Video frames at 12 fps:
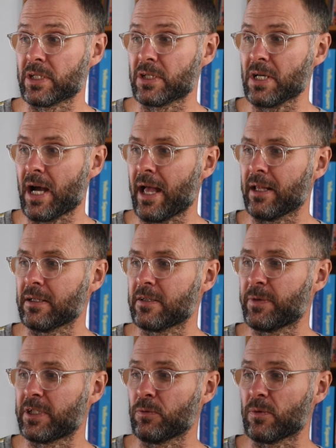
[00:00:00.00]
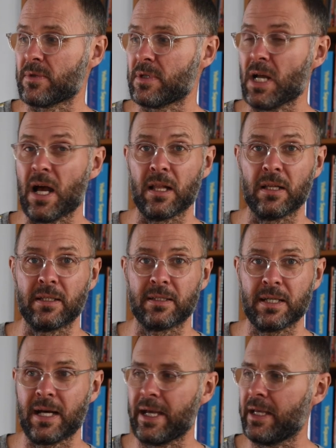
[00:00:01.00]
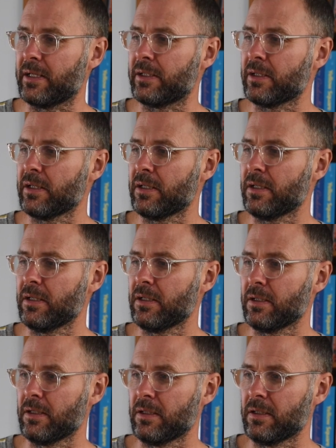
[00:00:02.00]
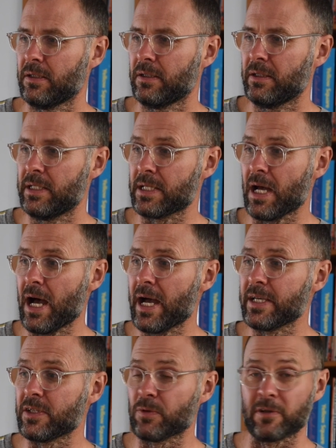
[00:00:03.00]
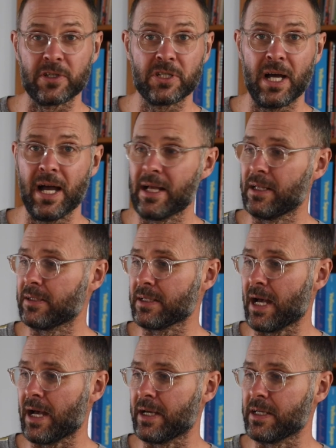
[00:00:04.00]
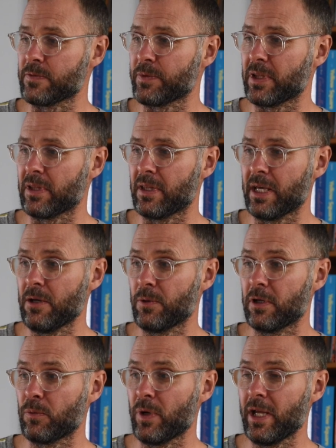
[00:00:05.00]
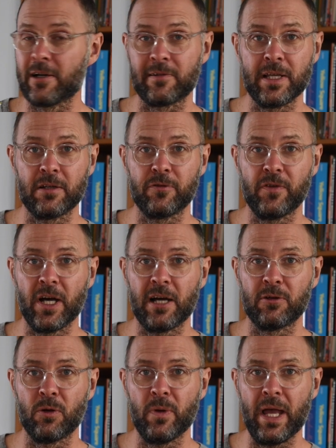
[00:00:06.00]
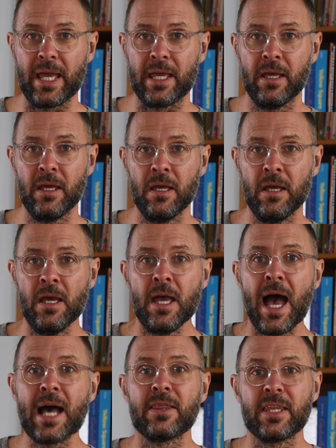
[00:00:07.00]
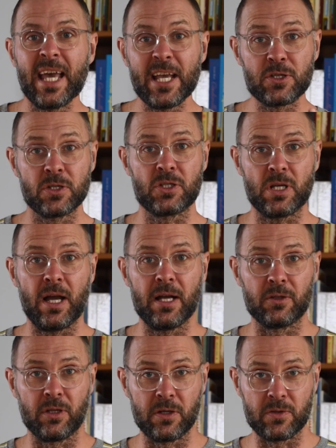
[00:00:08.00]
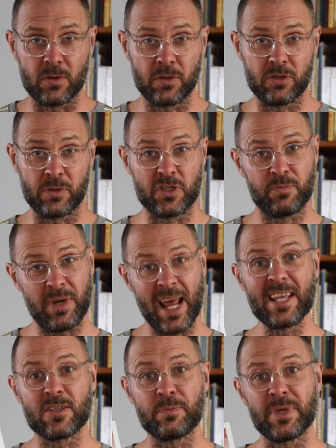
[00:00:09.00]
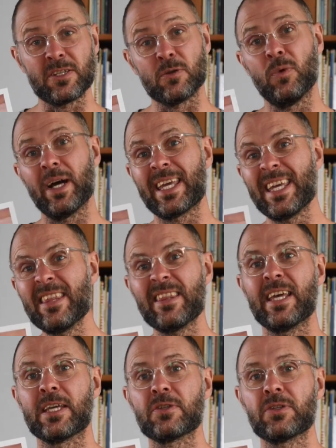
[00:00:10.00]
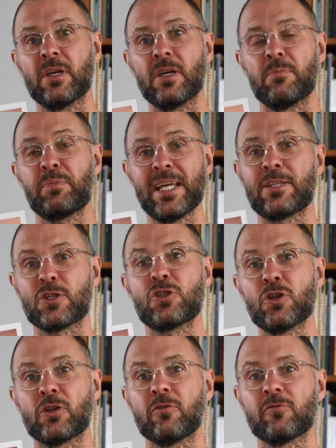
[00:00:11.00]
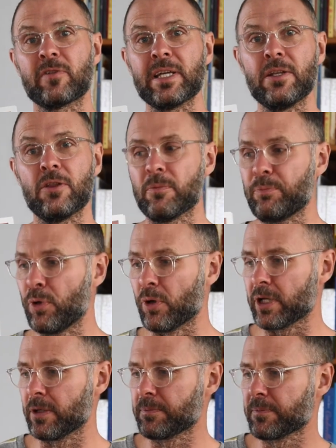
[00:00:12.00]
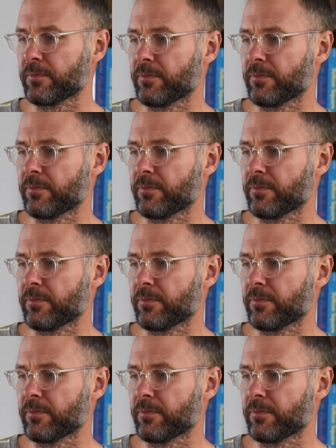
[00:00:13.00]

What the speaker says: as a child's, but it was dull and tired. His eyes were a child's eyes, but they were weary and far away. And the ancient child goes on to explain to Peter why he thinks Peter shouldn't read the book.